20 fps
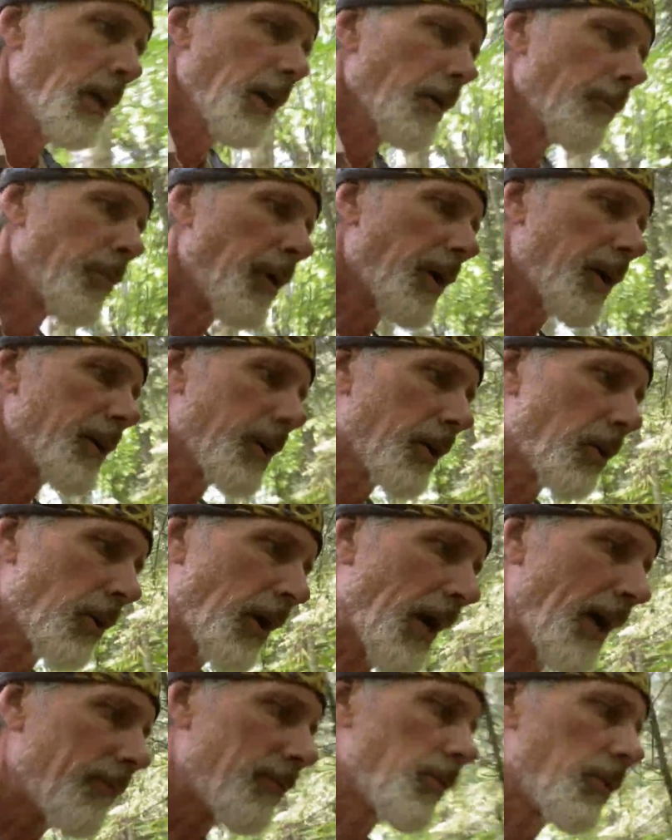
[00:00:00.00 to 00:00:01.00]
bucket of
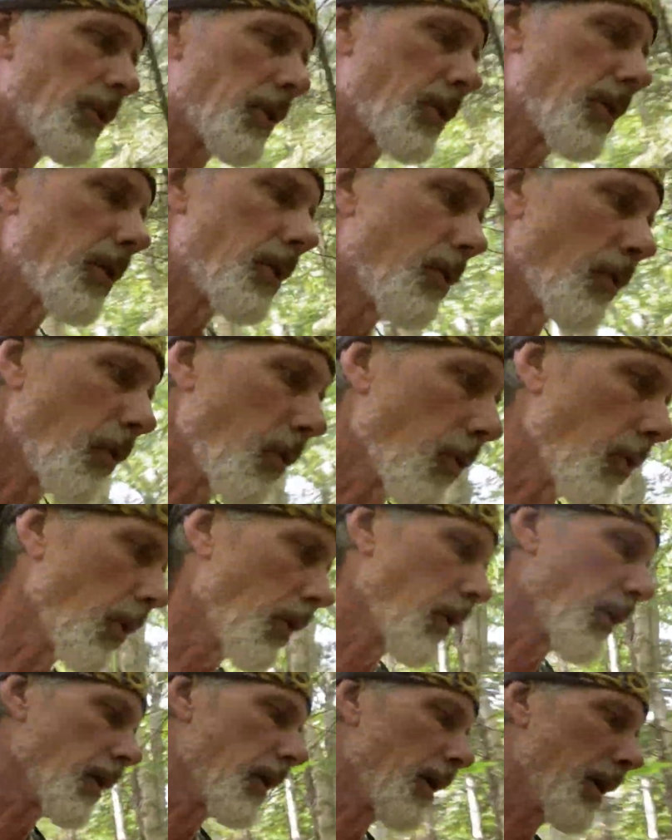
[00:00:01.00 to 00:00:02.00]
gravel
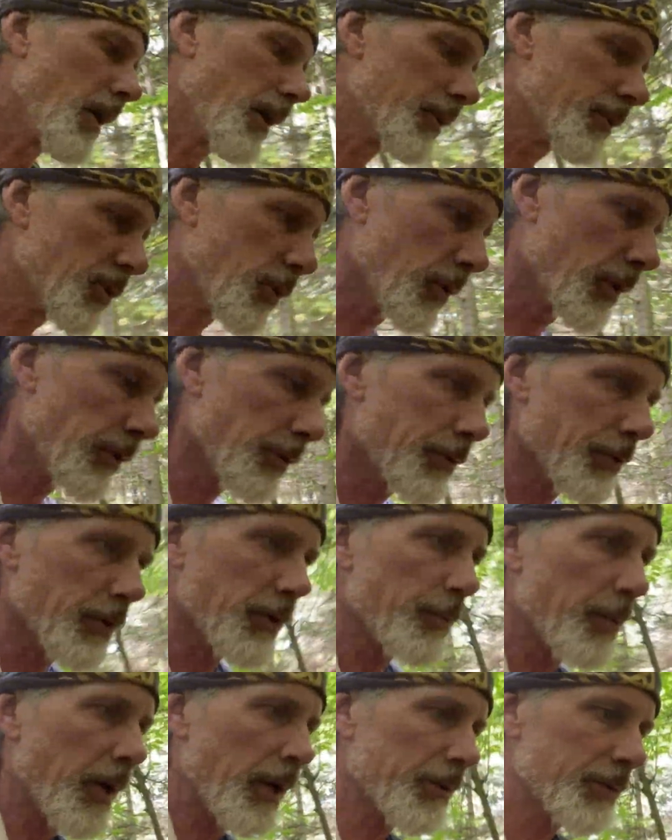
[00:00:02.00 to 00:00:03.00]
or a 20 or 30
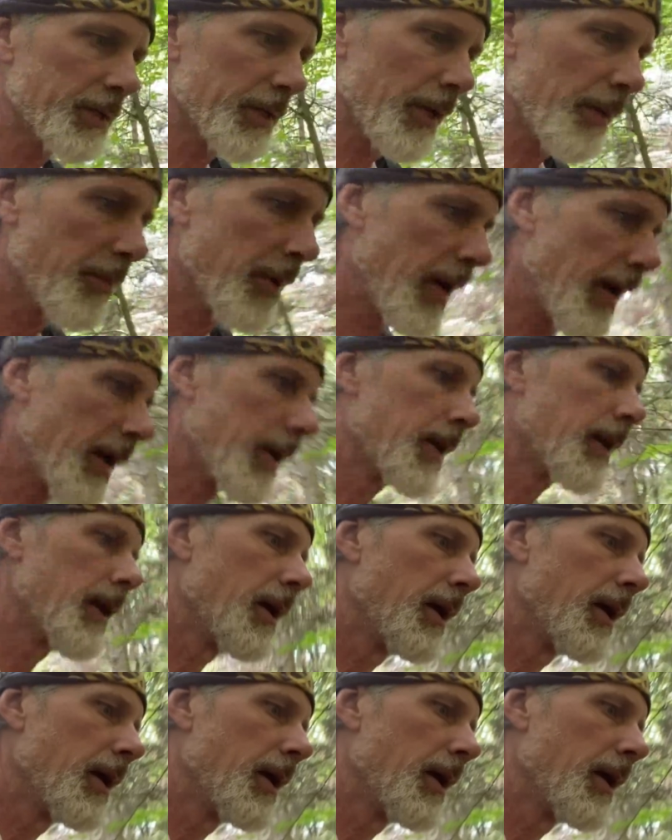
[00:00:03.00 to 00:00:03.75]
pound sandbag,